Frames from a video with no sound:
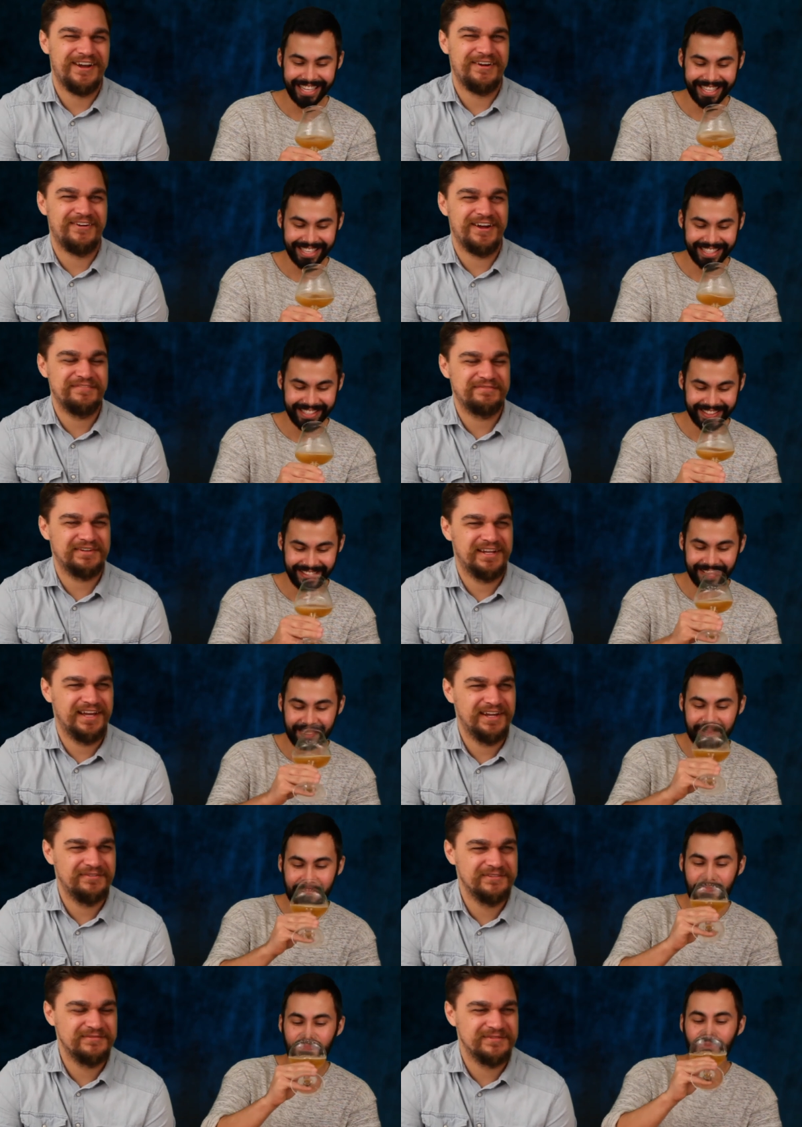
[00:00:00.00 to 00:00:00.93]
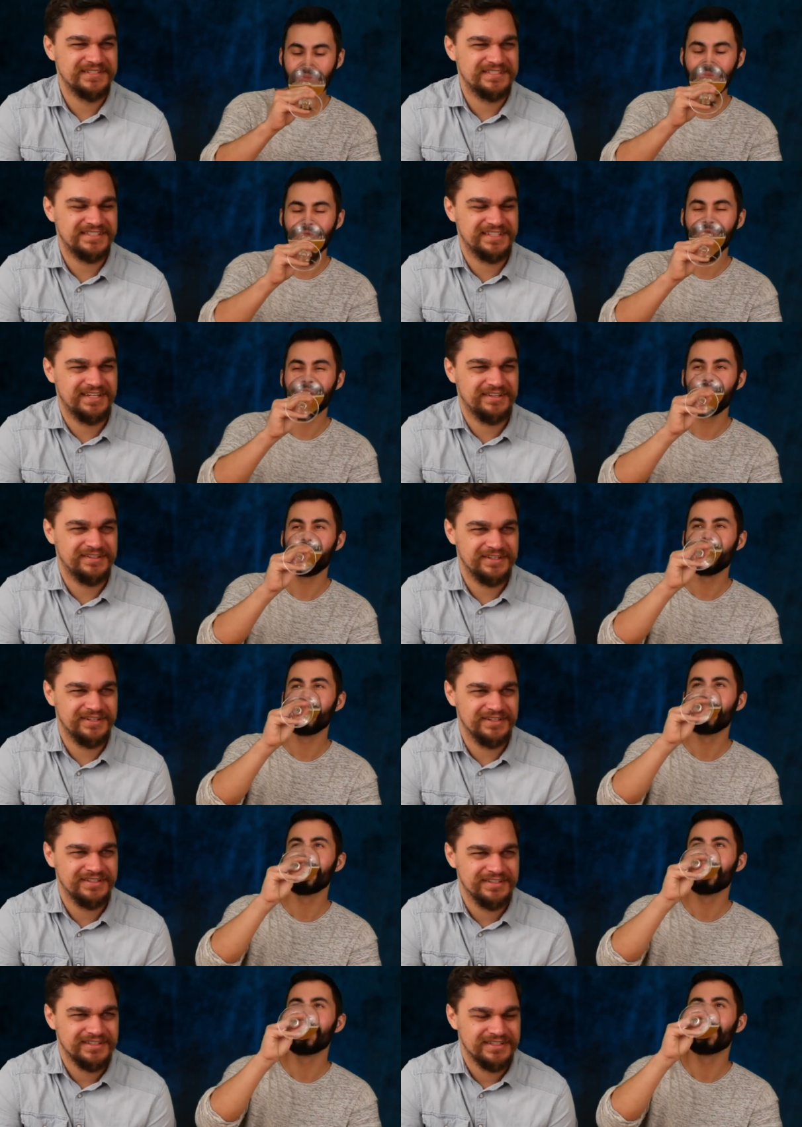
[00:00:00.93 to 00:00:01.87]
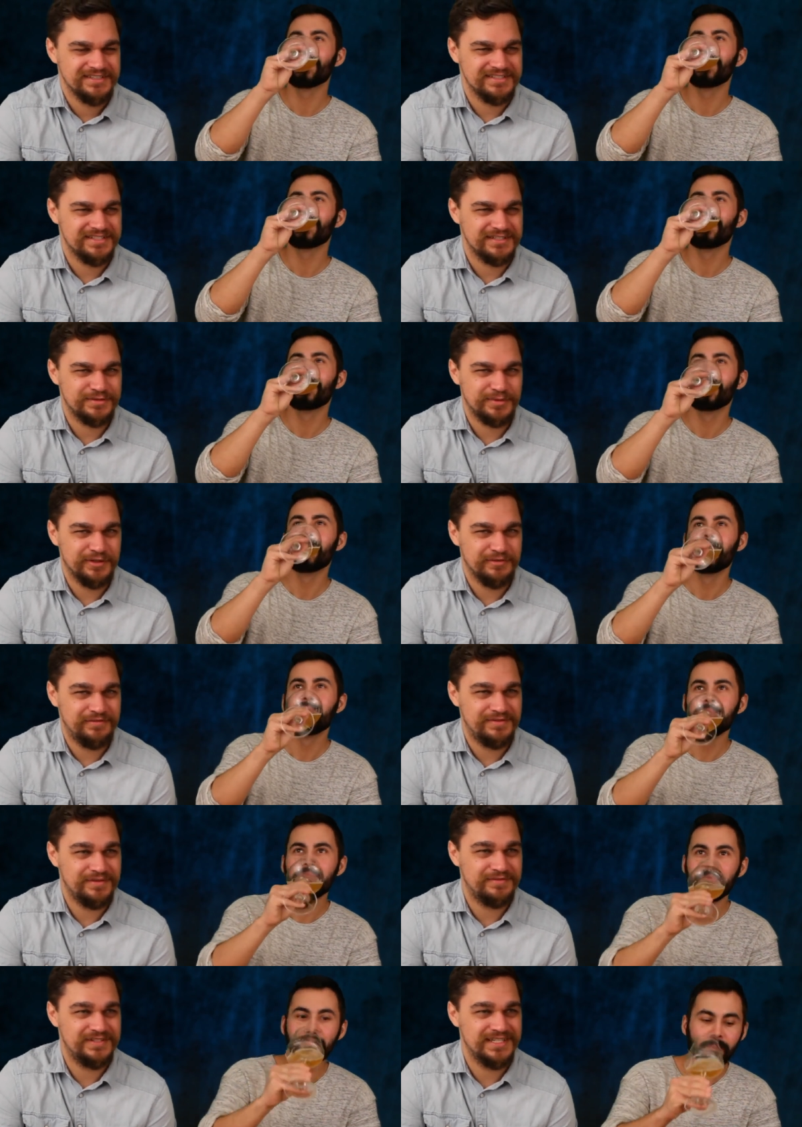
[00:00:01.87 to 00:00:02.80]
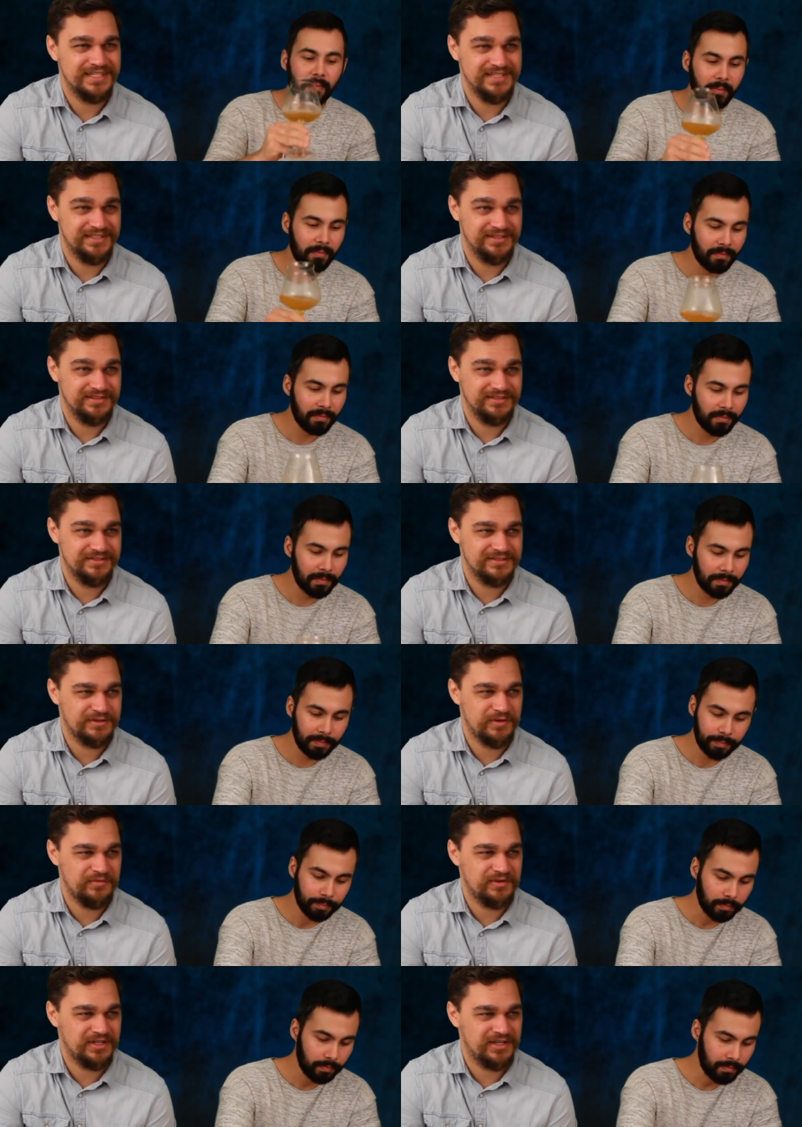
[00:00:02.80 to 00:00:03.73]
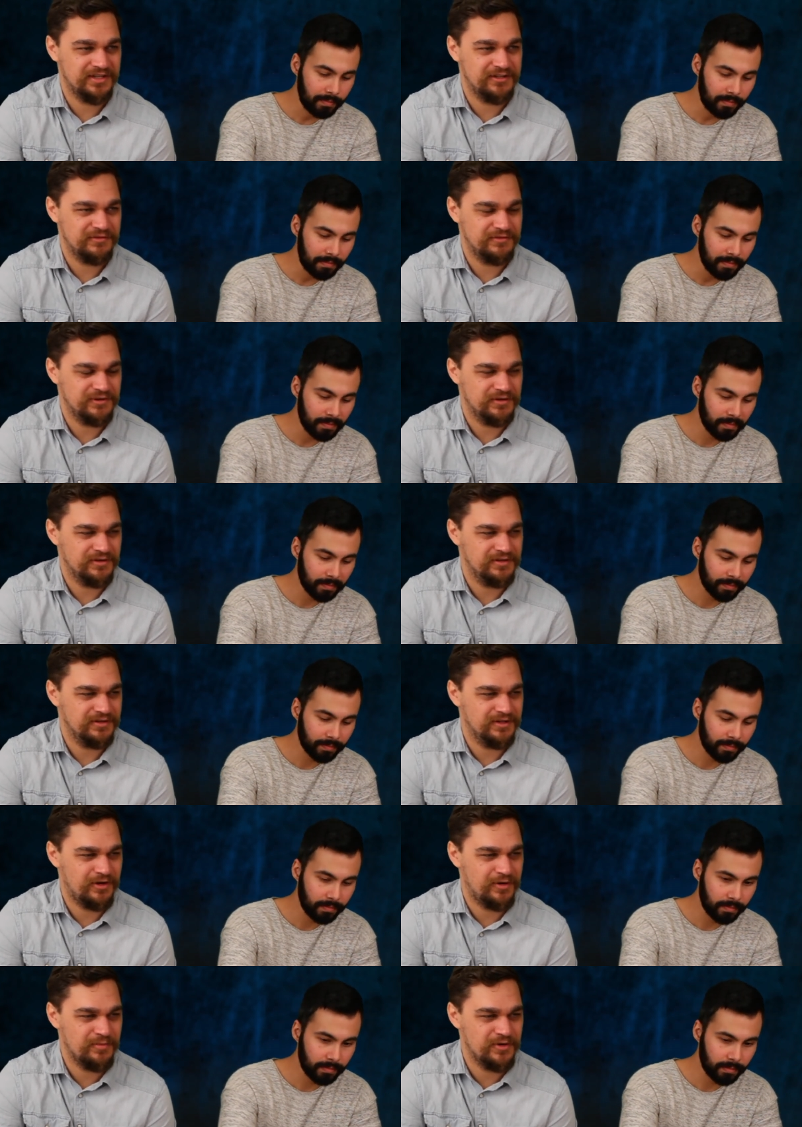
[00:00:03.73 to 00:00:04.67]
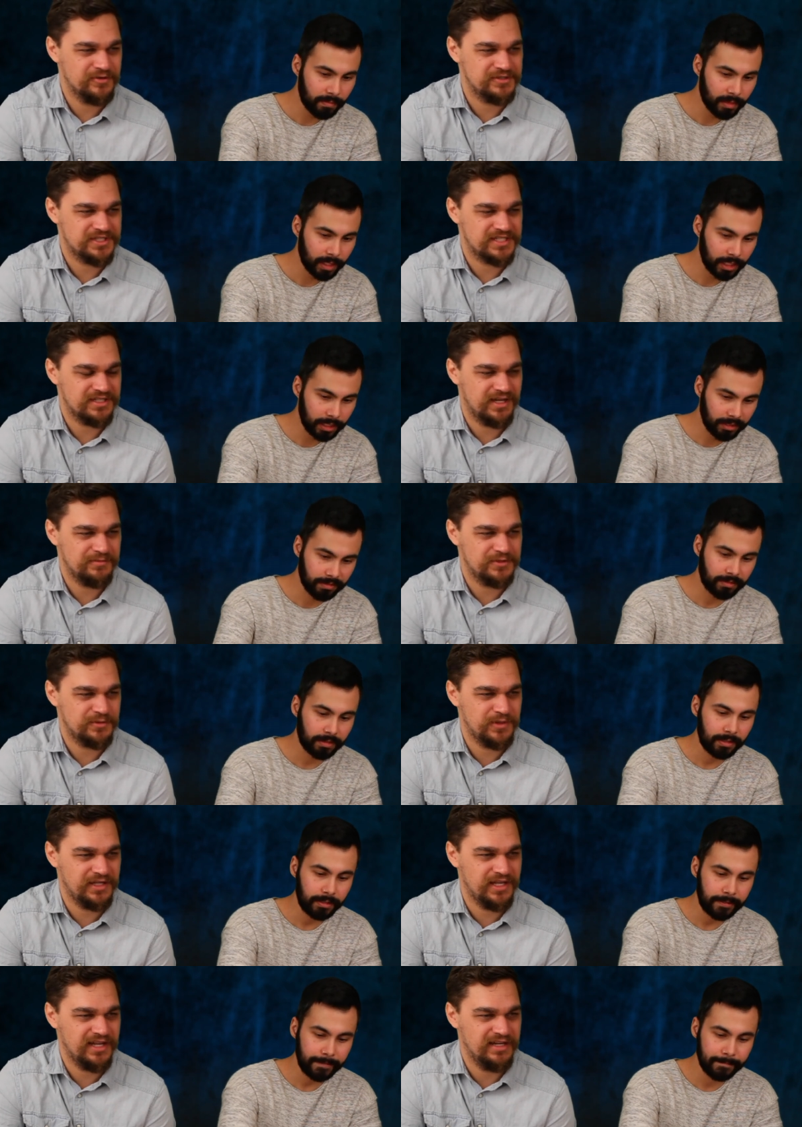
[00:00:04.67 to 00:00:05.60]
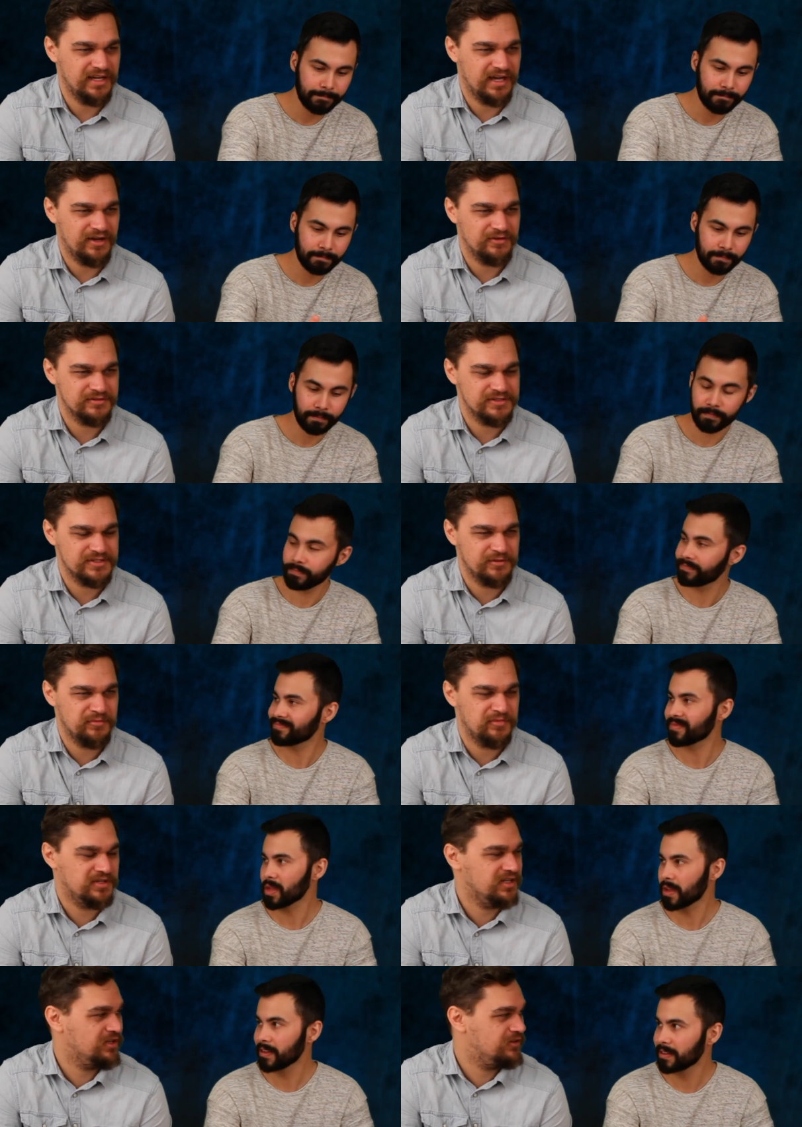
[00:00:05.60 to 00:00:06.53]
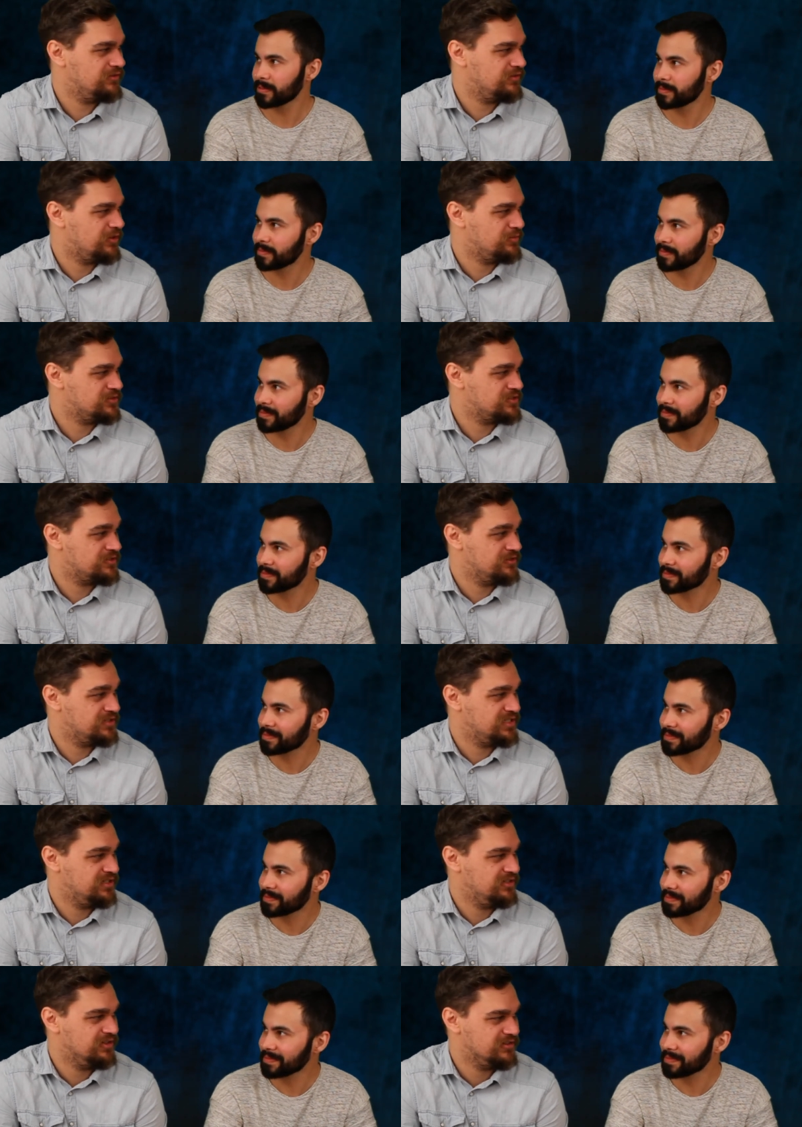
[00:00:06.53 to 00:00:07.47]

Speaker 1: my wife and I we've been together since we were 15. So we've been together for almost, I'm 28 now, so we've been together for almost 13